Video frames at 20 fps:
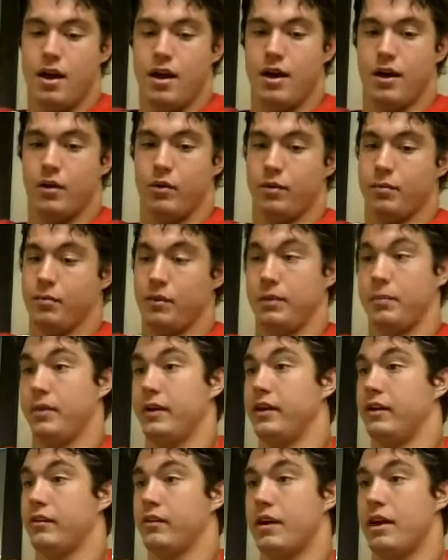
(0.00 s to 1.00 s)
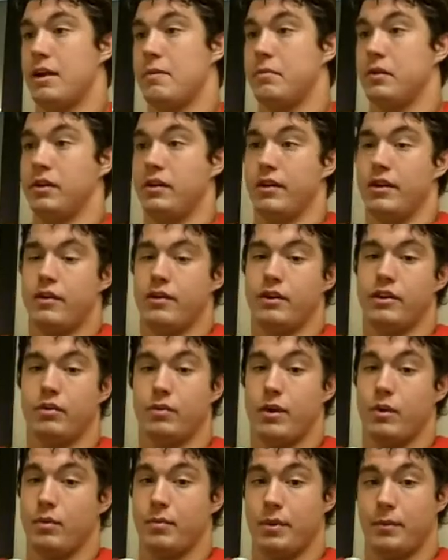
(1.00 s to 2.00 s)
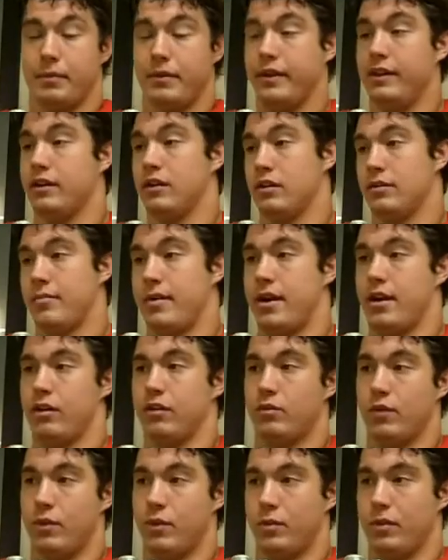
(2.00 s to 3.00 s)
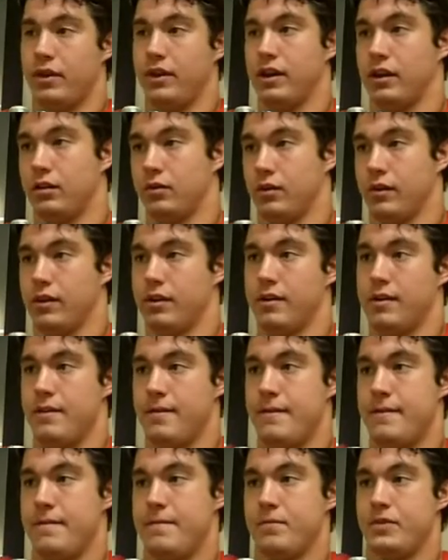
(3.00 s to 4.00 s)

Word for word: Uh, we've been playing great, and you know what? The way we've been playing doesn't matter. It's the way we play next week. Right.